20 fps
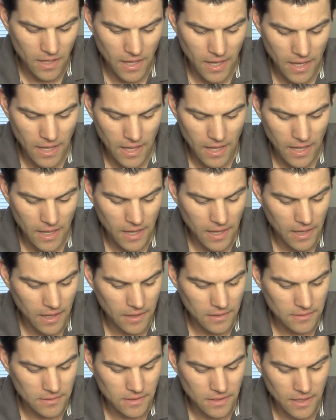
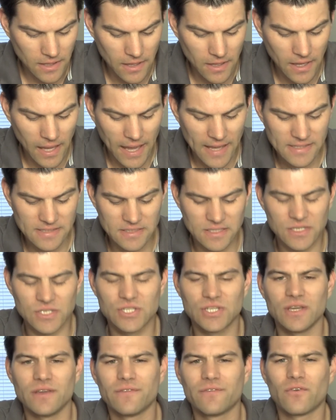And it has the
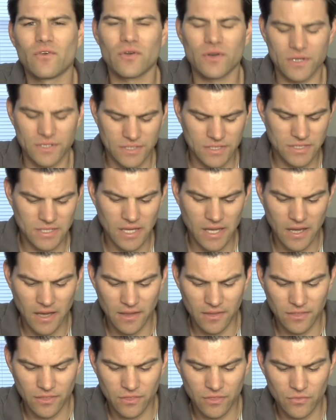GeForce
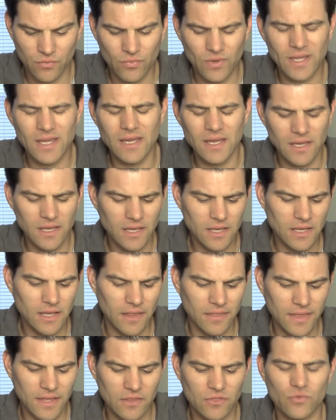
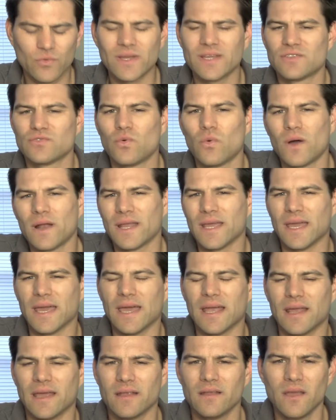320
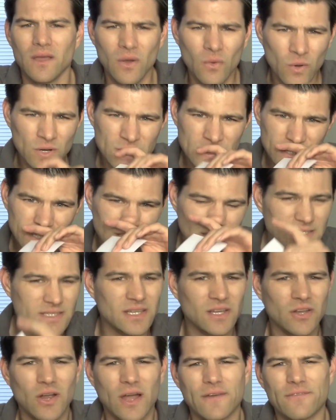in it, which is a
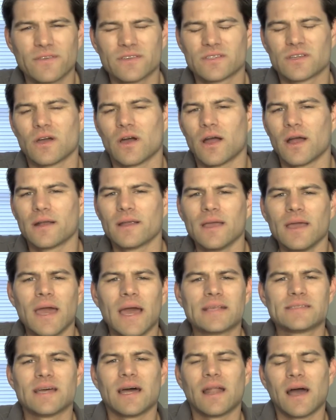decent graphics card.
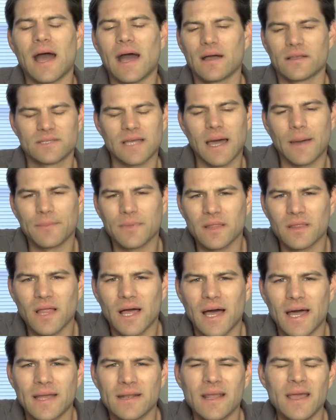It's not a top of the
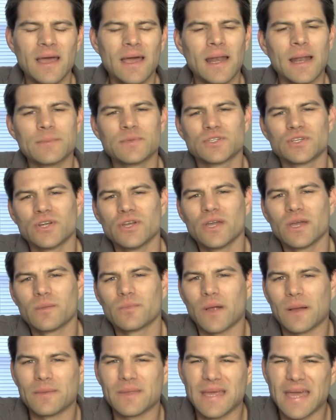line, and I'm sure you could
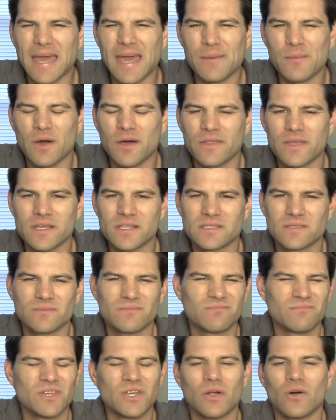probably game on this,
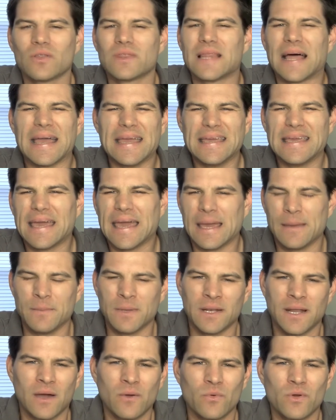light
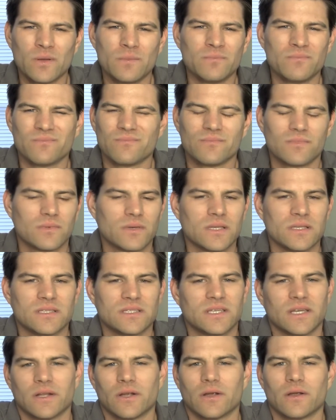gaming. I wouldn't
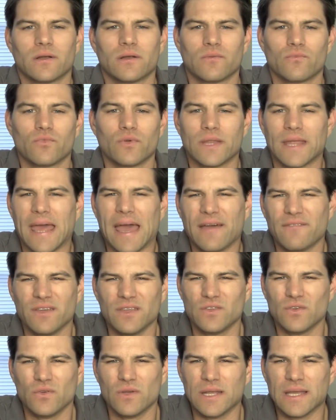consider really heavy
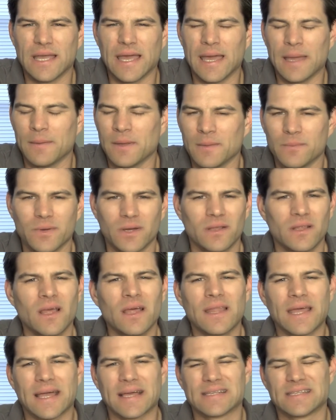duty gaming, but
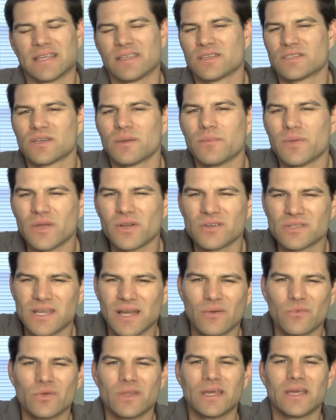like I said, this computer is
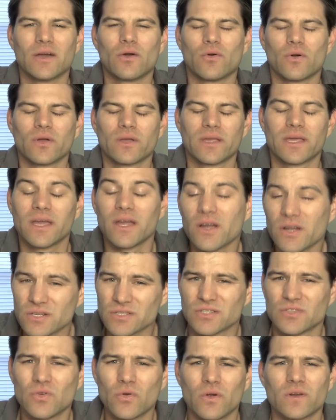not really
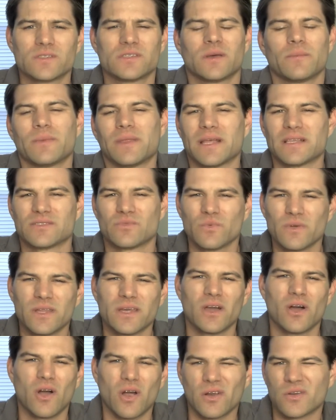geared towards somebody that's
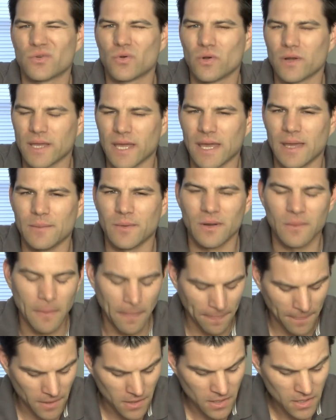really a hardcore gamer.
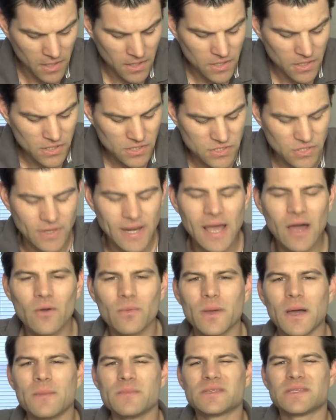So
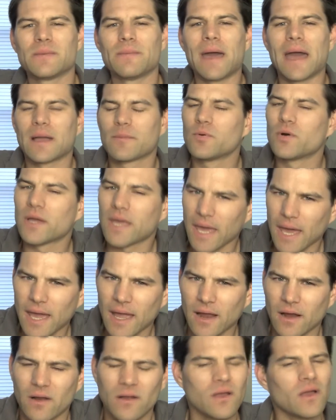now comes the MacBook
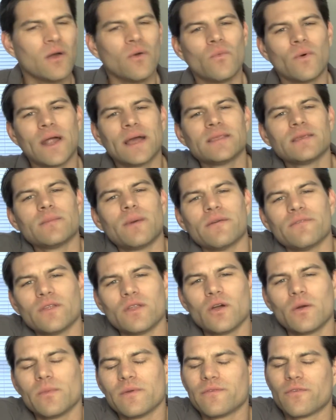Air. When I did my
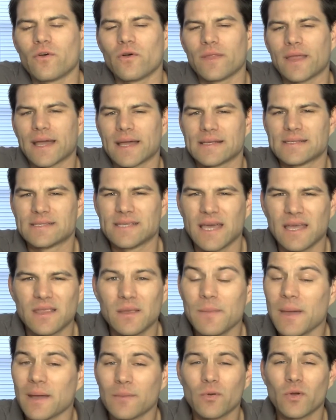video before, like I said,
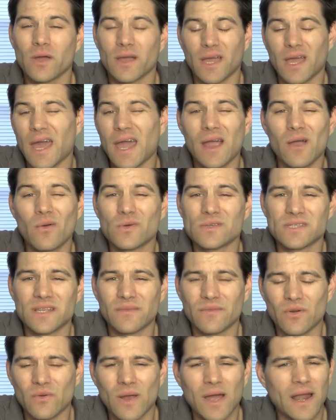the MacBook Air wasn't
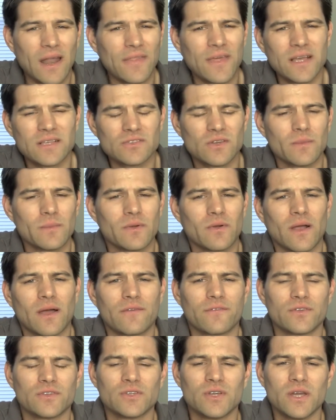even around. I think it's only been
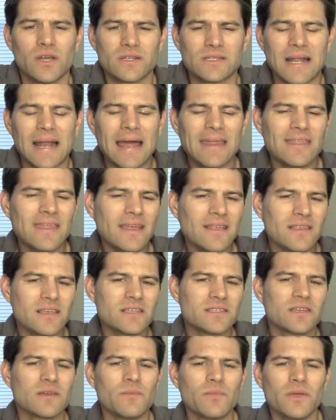around for 2 years. I think
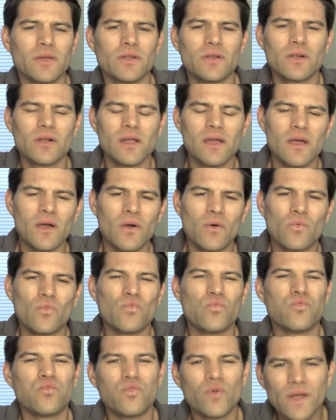this computer
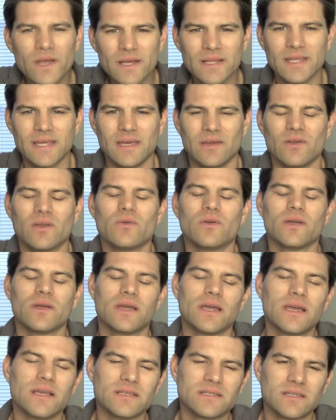really
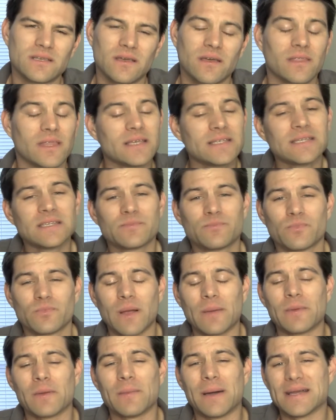this is
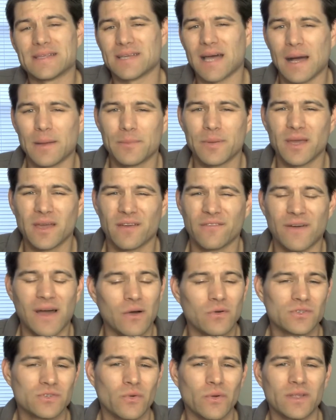probably my top pick. If I
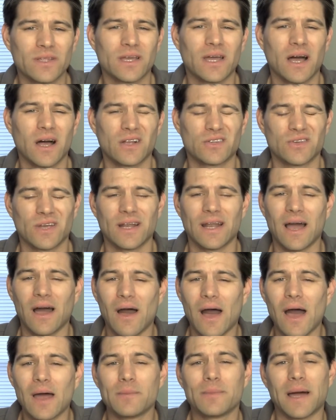was going to college right
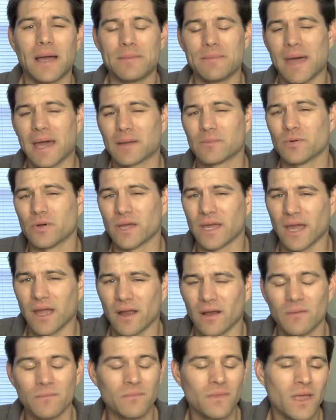now, I'd buy a MacBook
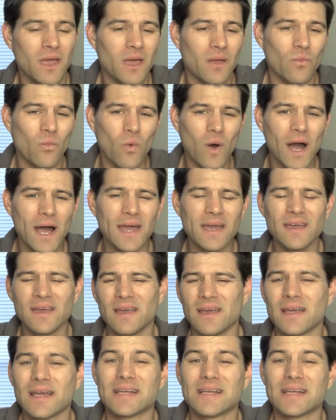Air. And why?